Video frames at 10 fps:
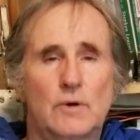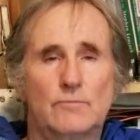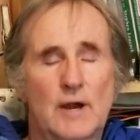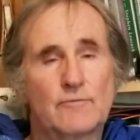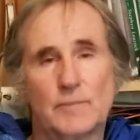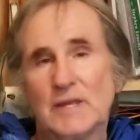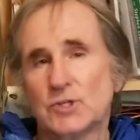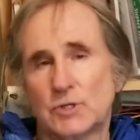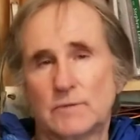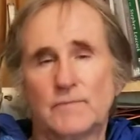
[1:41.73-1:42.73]

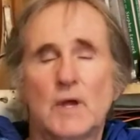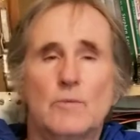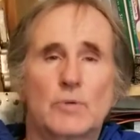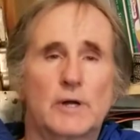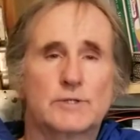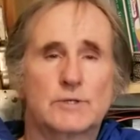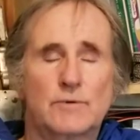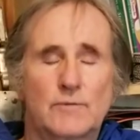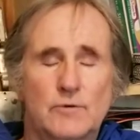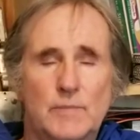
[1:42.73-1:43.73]
Reformation, Protestant
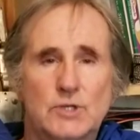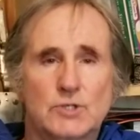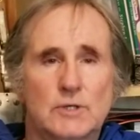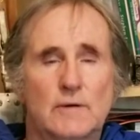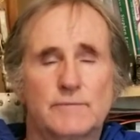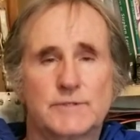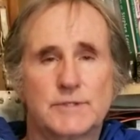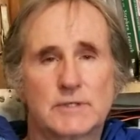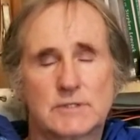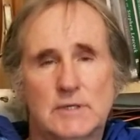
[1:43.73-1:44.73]
Reformation of the
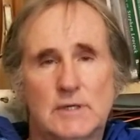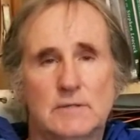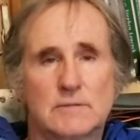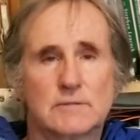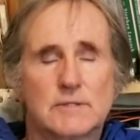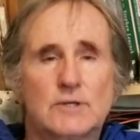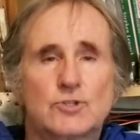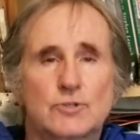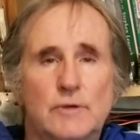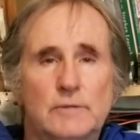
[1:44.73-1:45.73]
16th
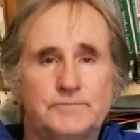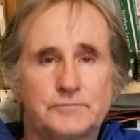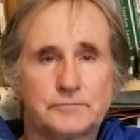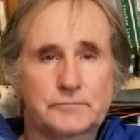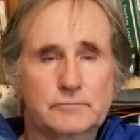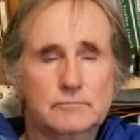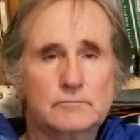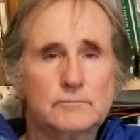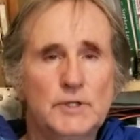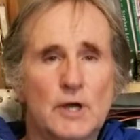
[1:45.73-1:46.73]
century.
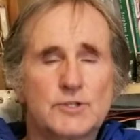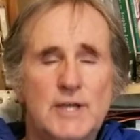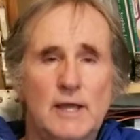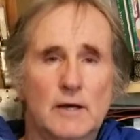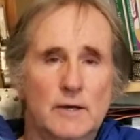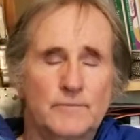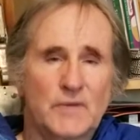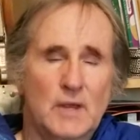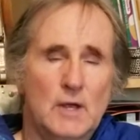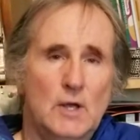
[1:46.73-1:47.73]
Now, Taylor
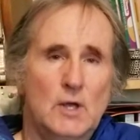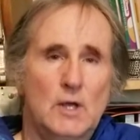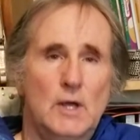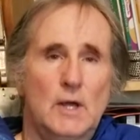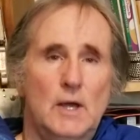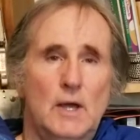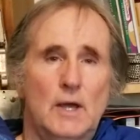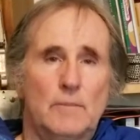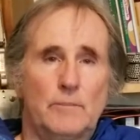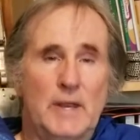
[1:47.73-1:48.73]

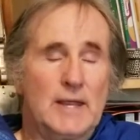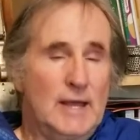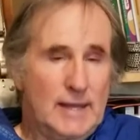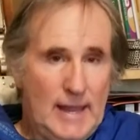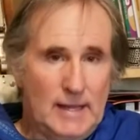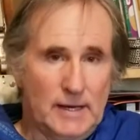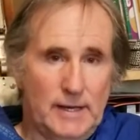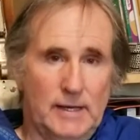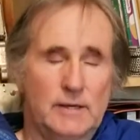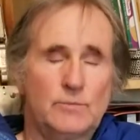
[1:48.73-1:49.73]
being
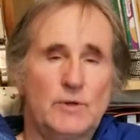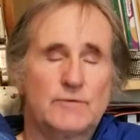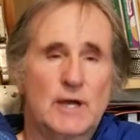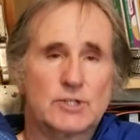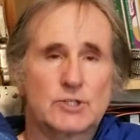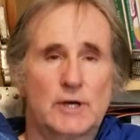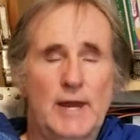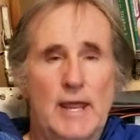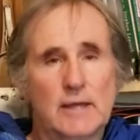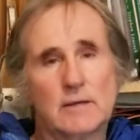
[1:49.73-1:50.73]
Hegelian, and we've touched on
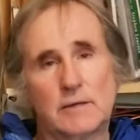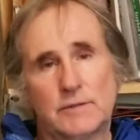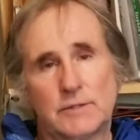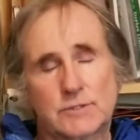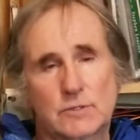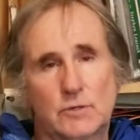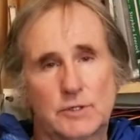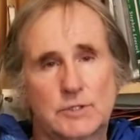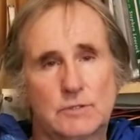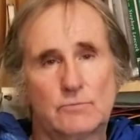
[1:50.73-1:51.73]
Hegel in this
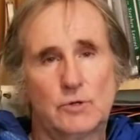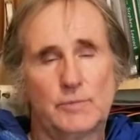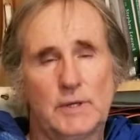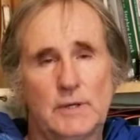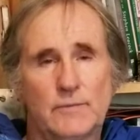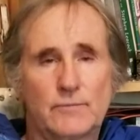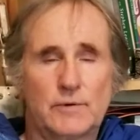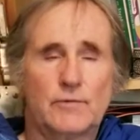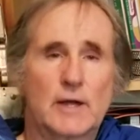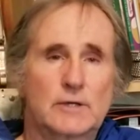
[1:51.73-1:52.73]
course, and we'll be
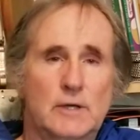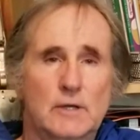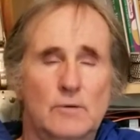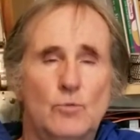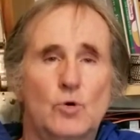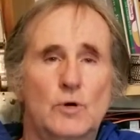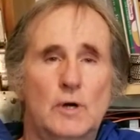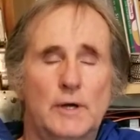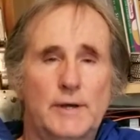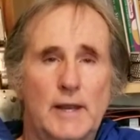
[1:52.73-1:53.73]
reflecting more
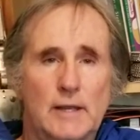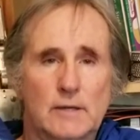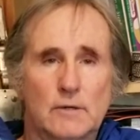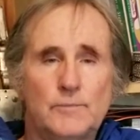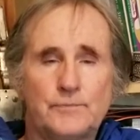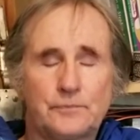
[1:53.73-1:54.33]
on Hegel.